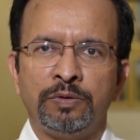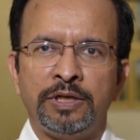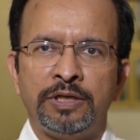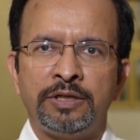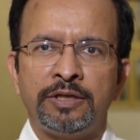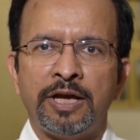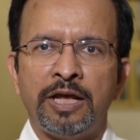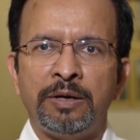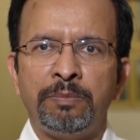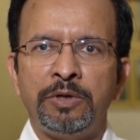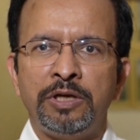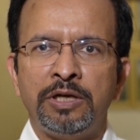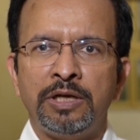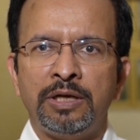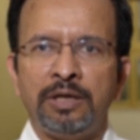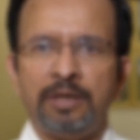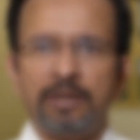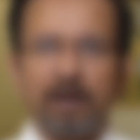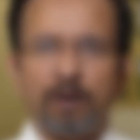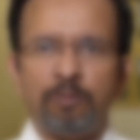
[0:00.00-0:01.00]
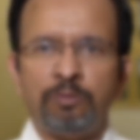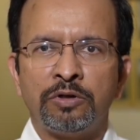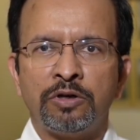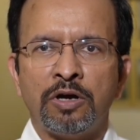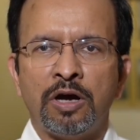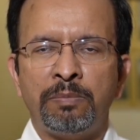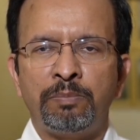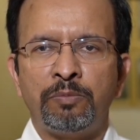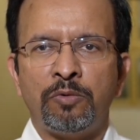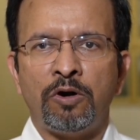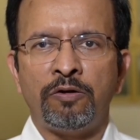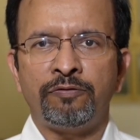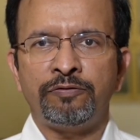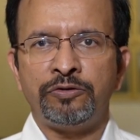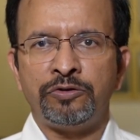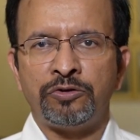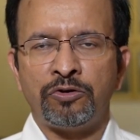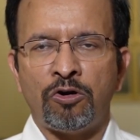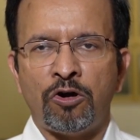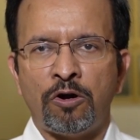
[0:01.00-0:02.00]
It can be an outcome of
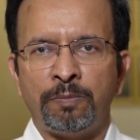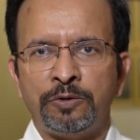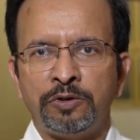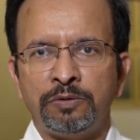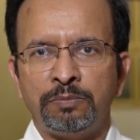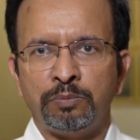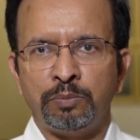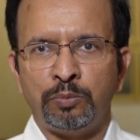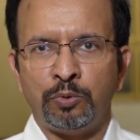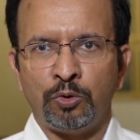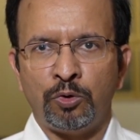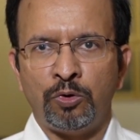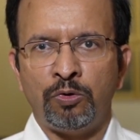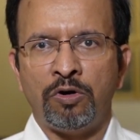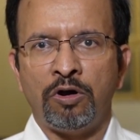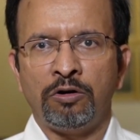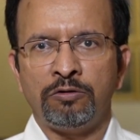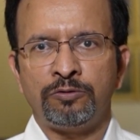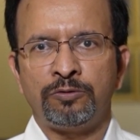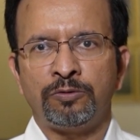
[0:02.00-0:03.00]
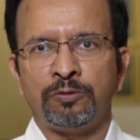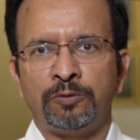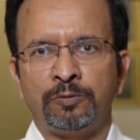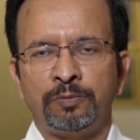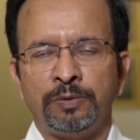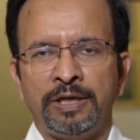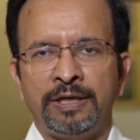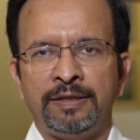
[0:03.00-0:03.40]
dropped brow also.